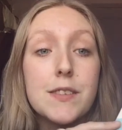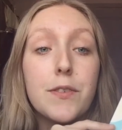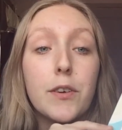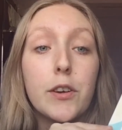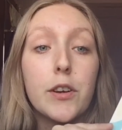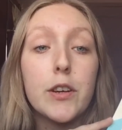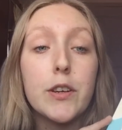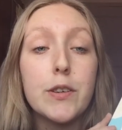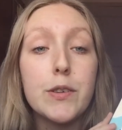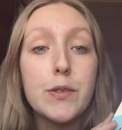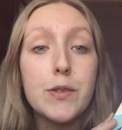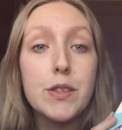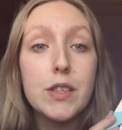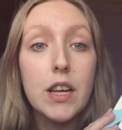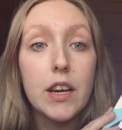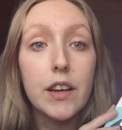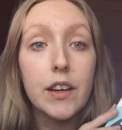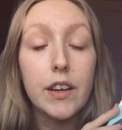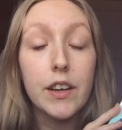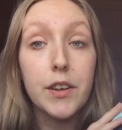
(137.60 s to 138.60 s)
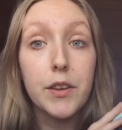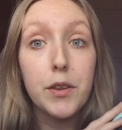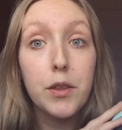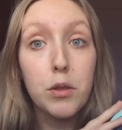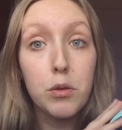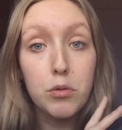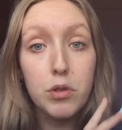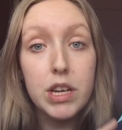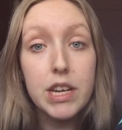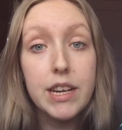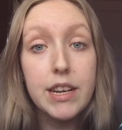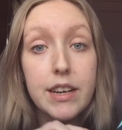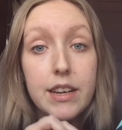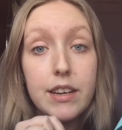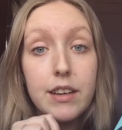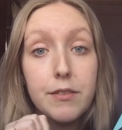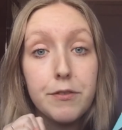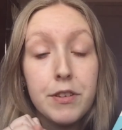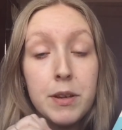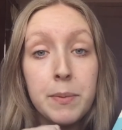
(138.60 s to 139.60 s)
follows
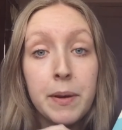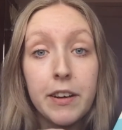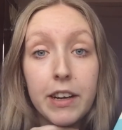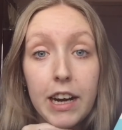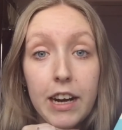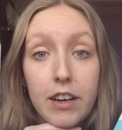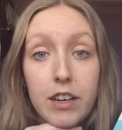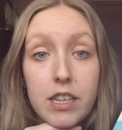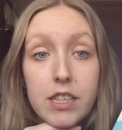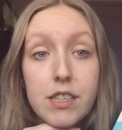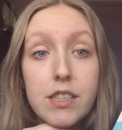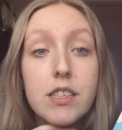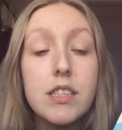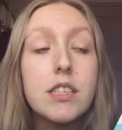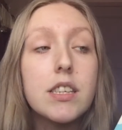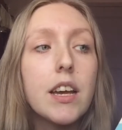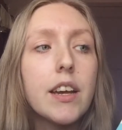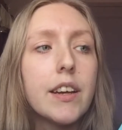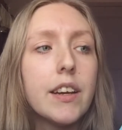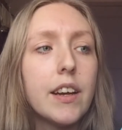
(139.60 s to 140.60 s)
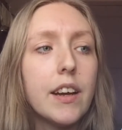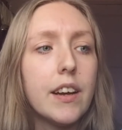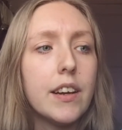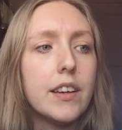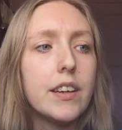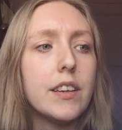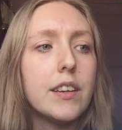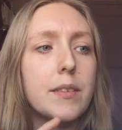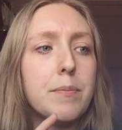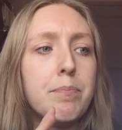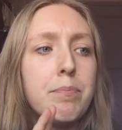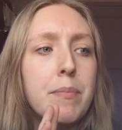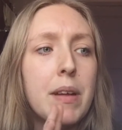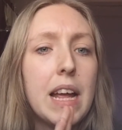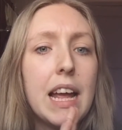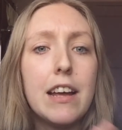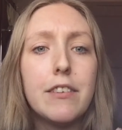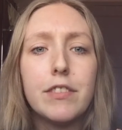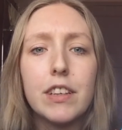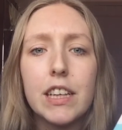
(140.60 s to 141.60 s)
three female characters.
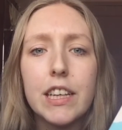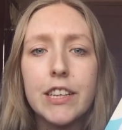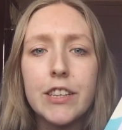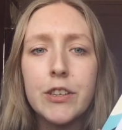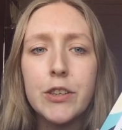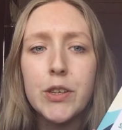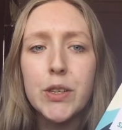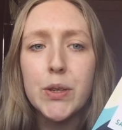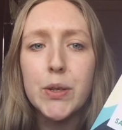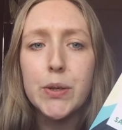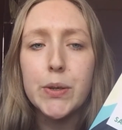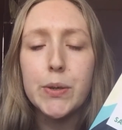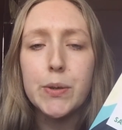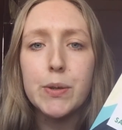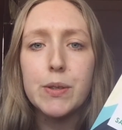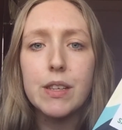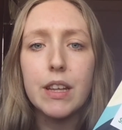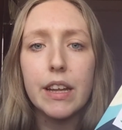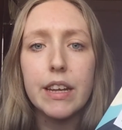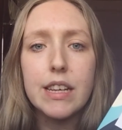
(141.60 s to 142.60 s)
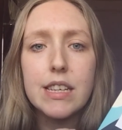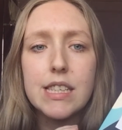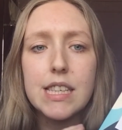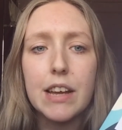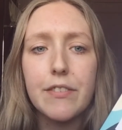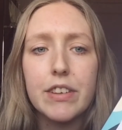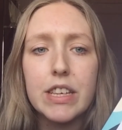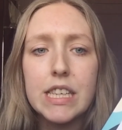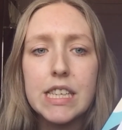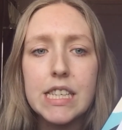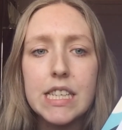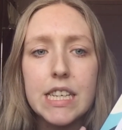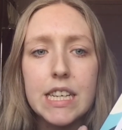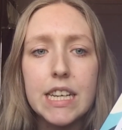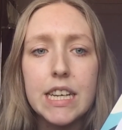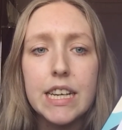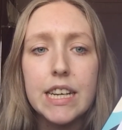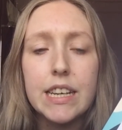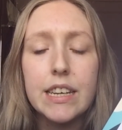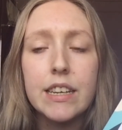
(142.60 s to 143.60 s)
Evelyn, who's like
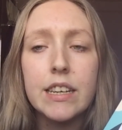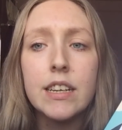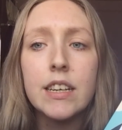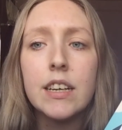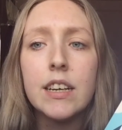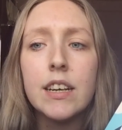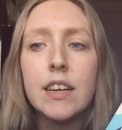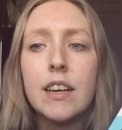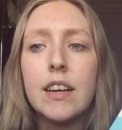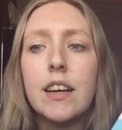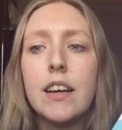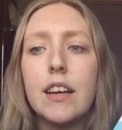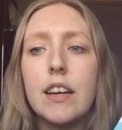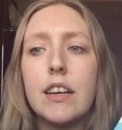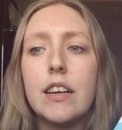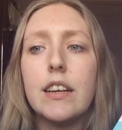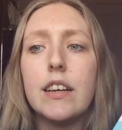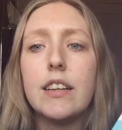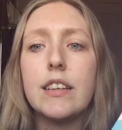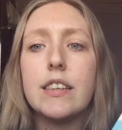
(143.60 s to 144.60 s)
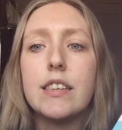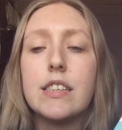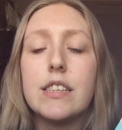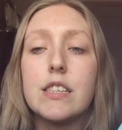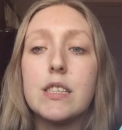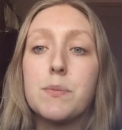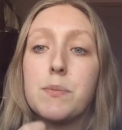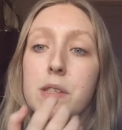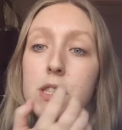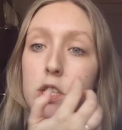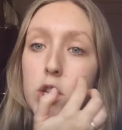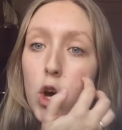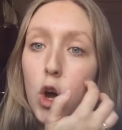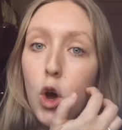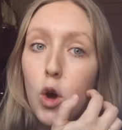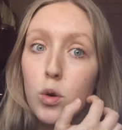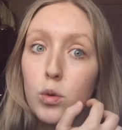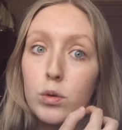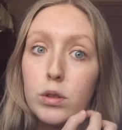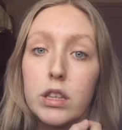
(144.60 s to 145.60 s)
17 and has been
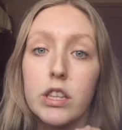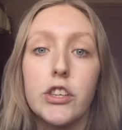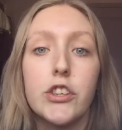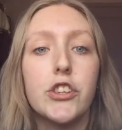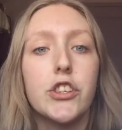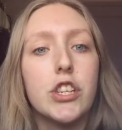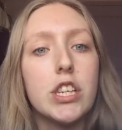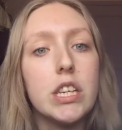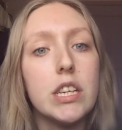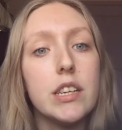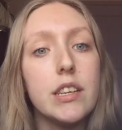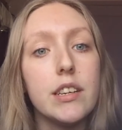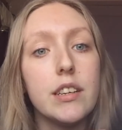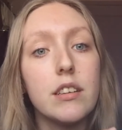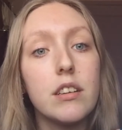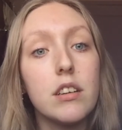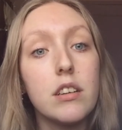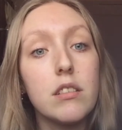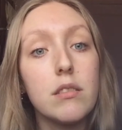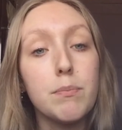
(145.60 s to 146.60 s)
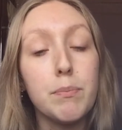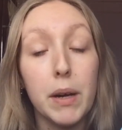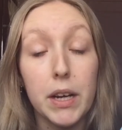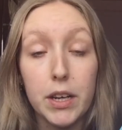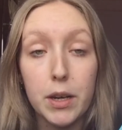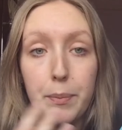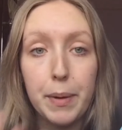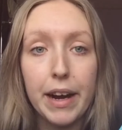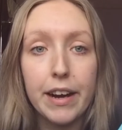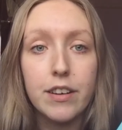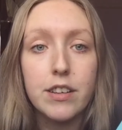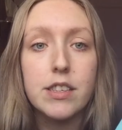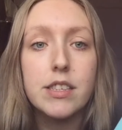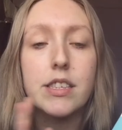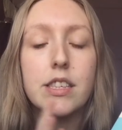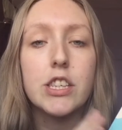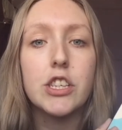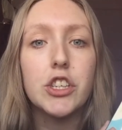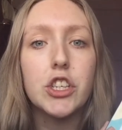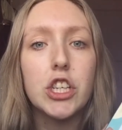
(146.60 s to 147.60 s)
told that by her parents
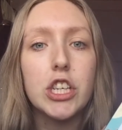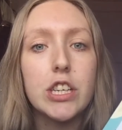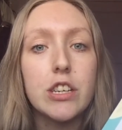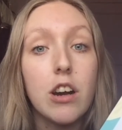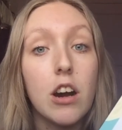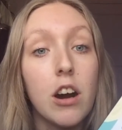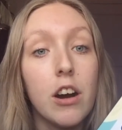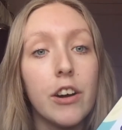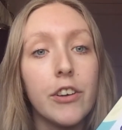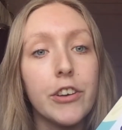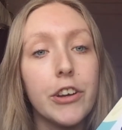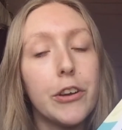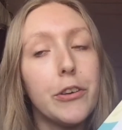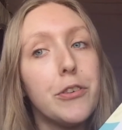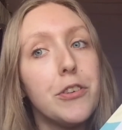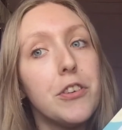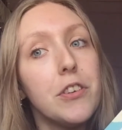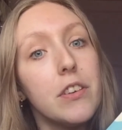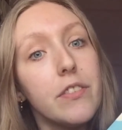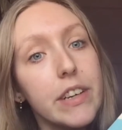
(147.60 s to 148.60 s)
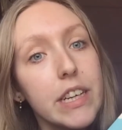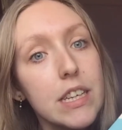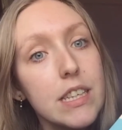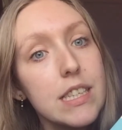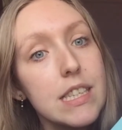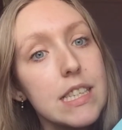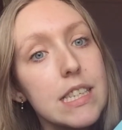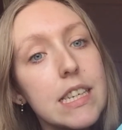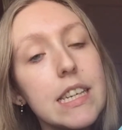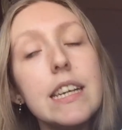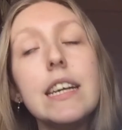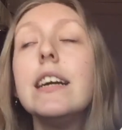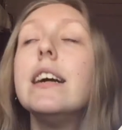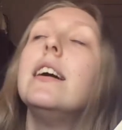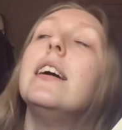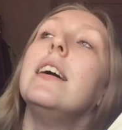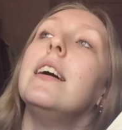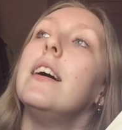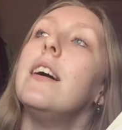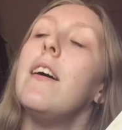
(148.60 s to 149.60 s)
that she can't go to university,
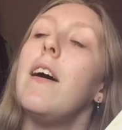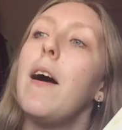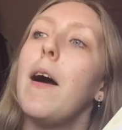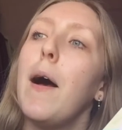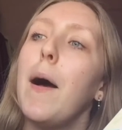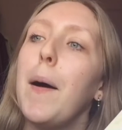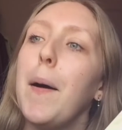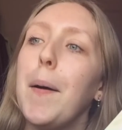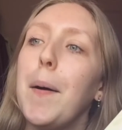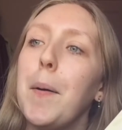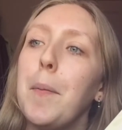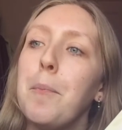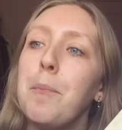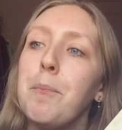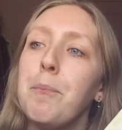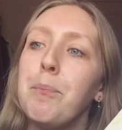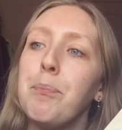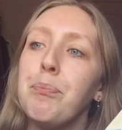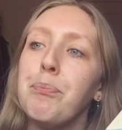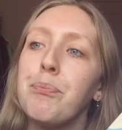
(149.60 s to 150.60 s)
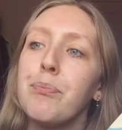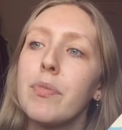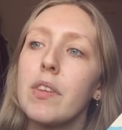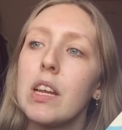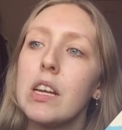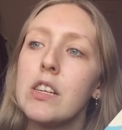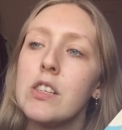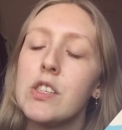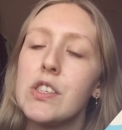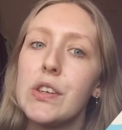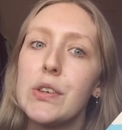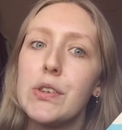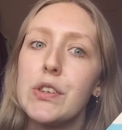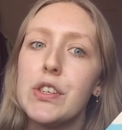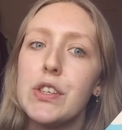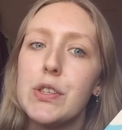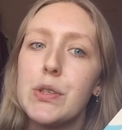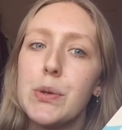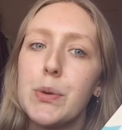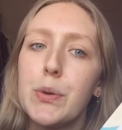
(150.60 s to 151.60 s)
and so
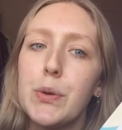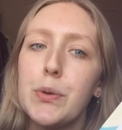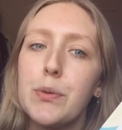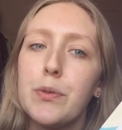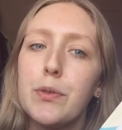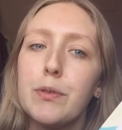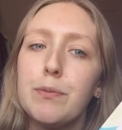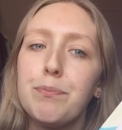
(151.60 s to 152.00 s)
she's sort of